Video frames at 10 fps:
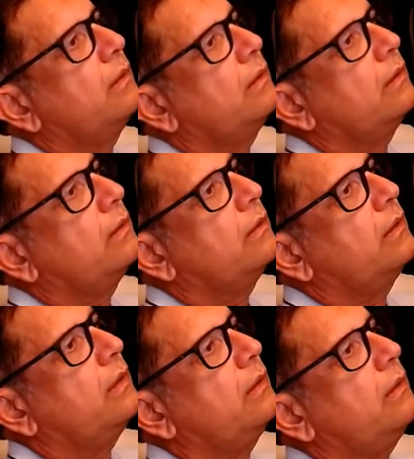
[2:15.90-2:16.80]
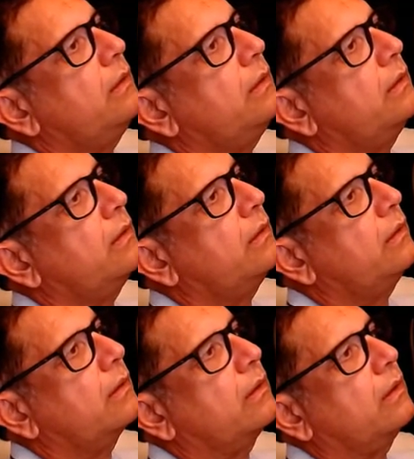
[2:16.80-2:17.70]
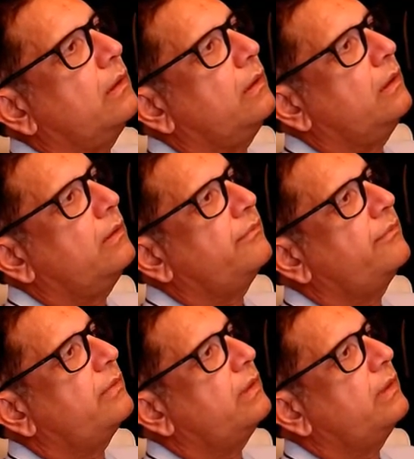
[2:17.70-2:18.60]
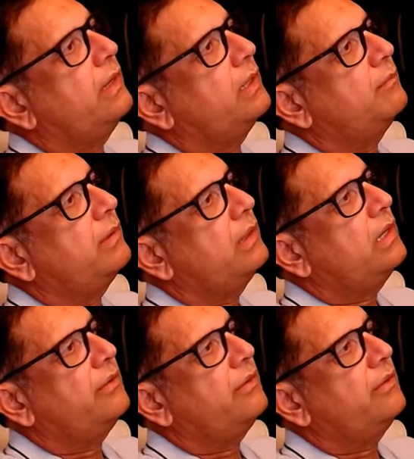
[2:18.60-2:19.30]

Ra, kaf and ba.